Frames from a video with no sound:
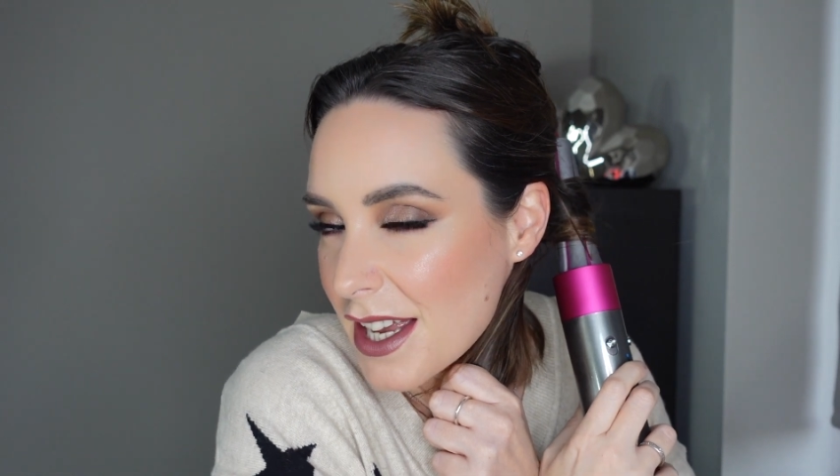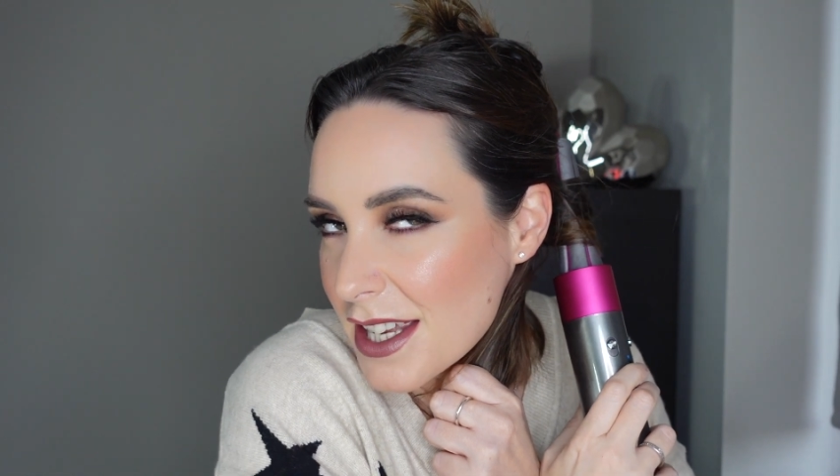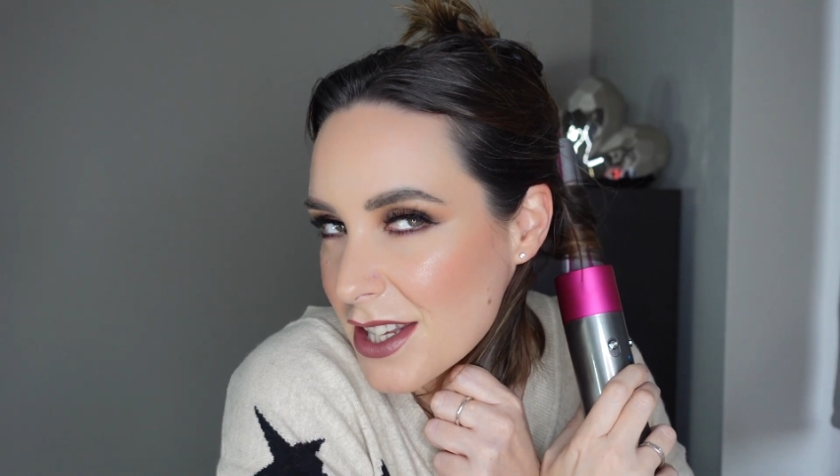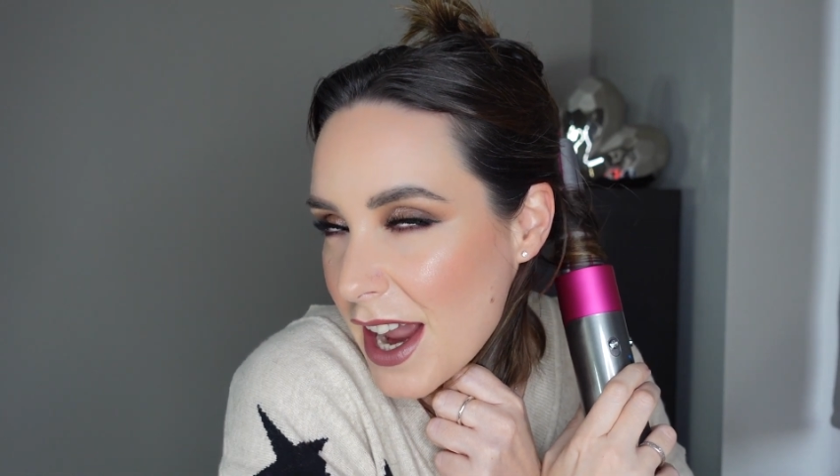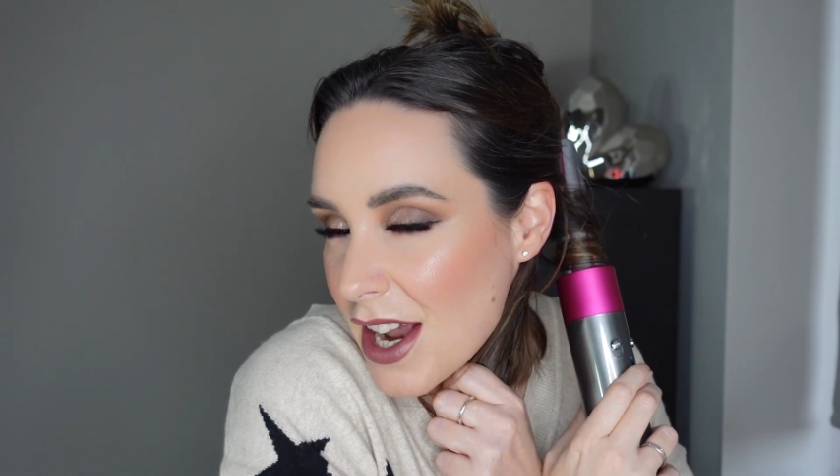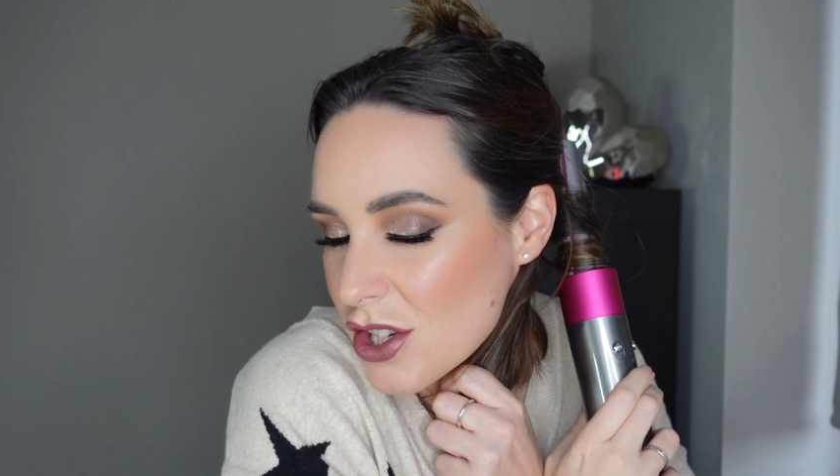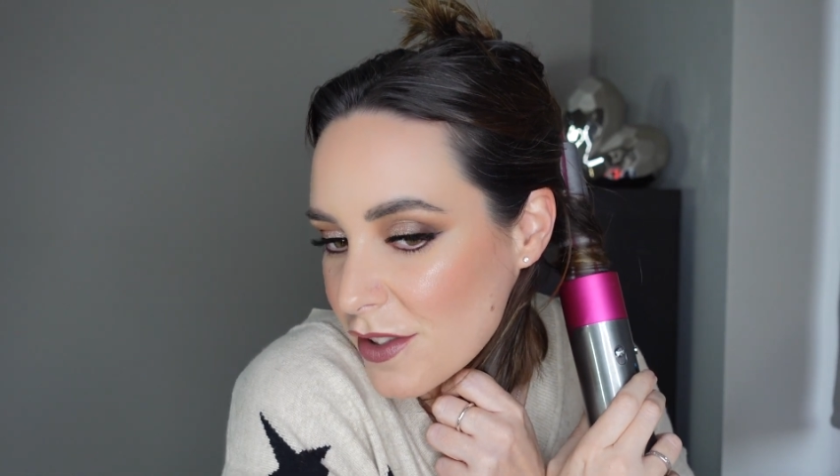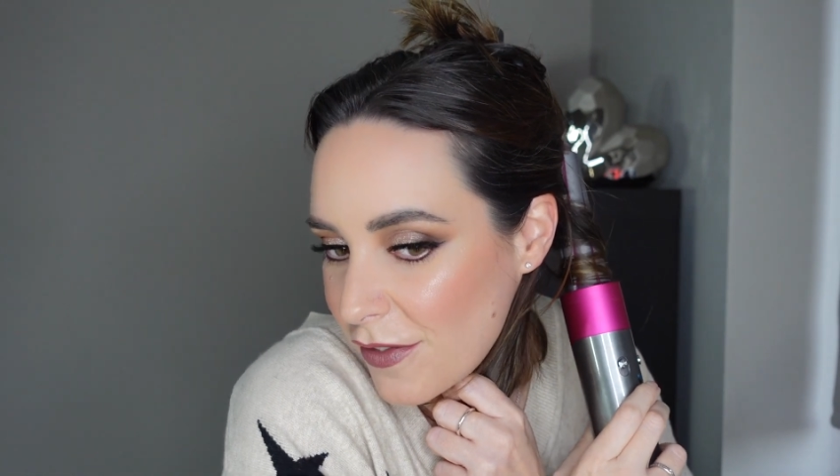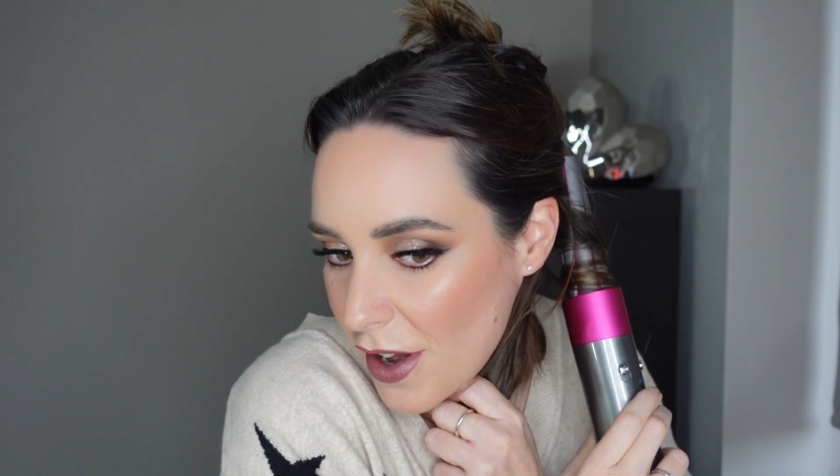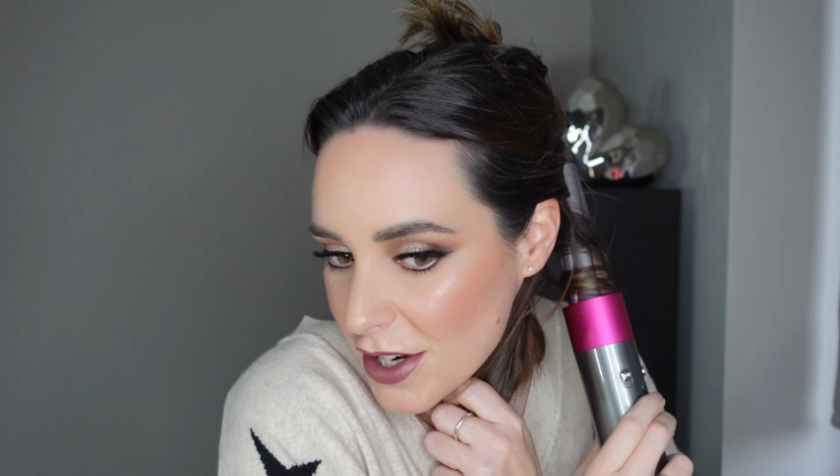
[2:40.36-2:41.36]
is I actually
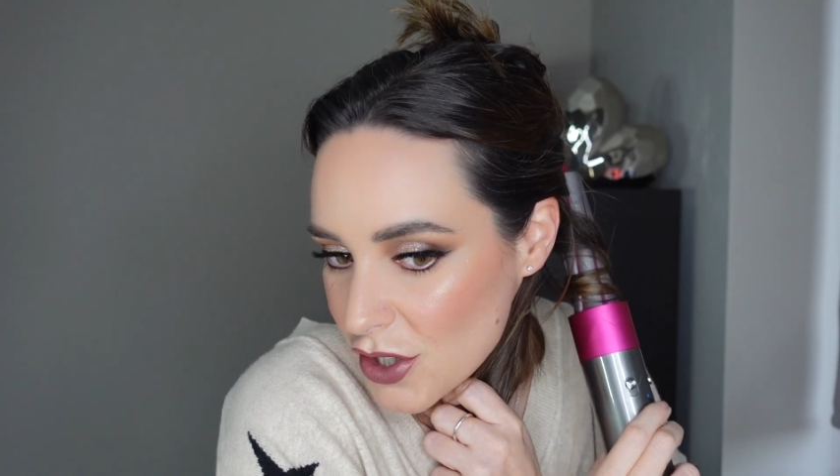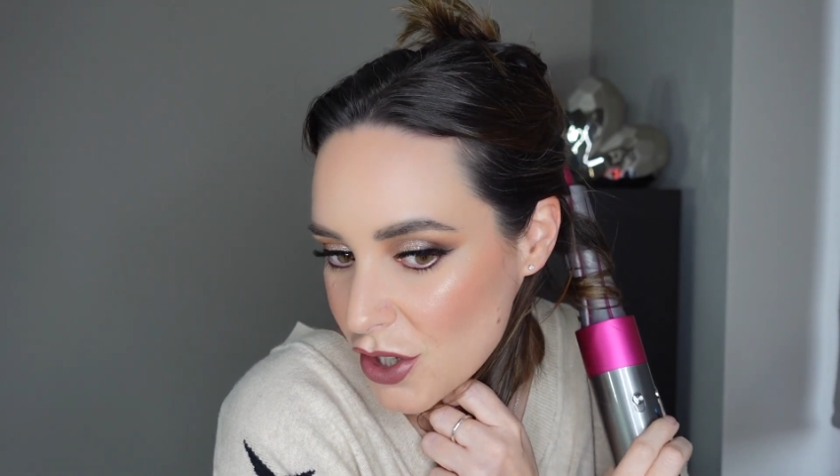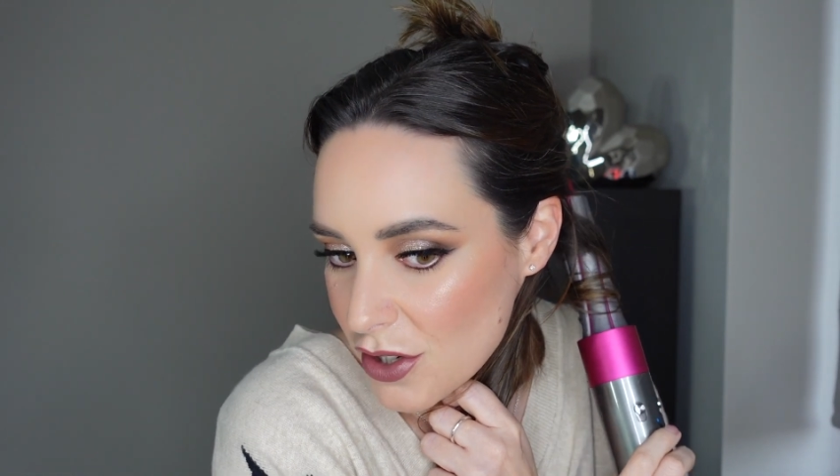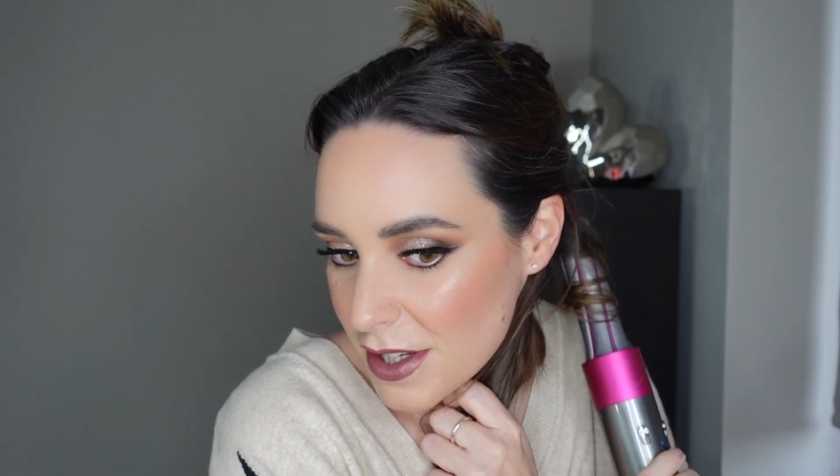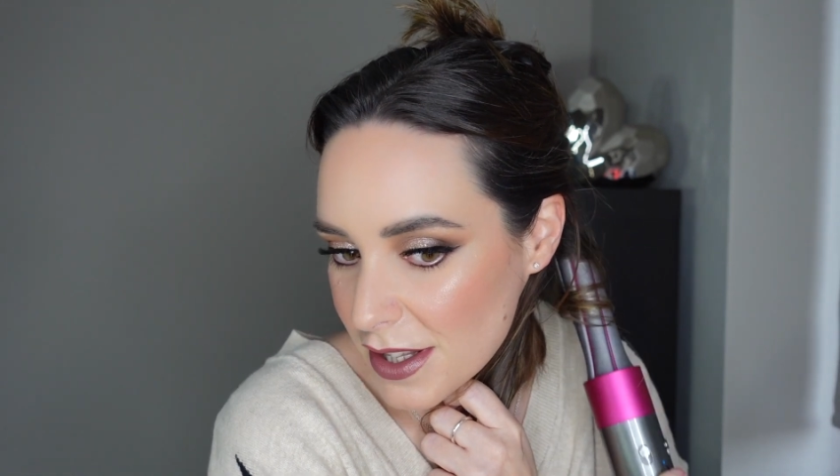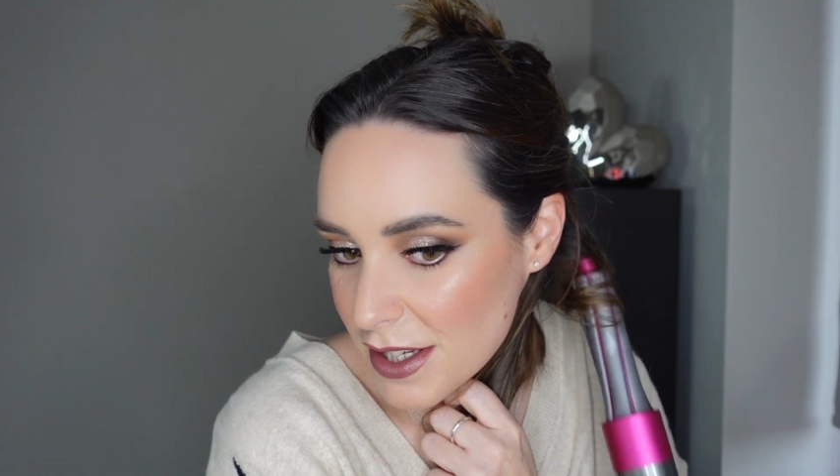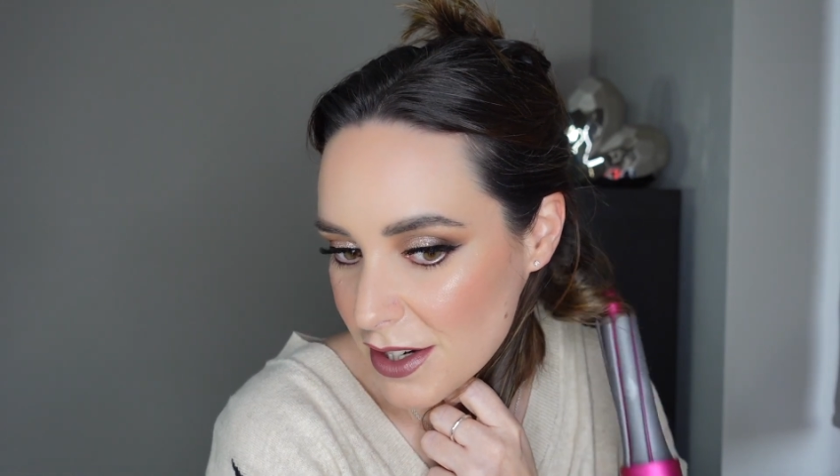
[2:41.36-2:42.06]
find using the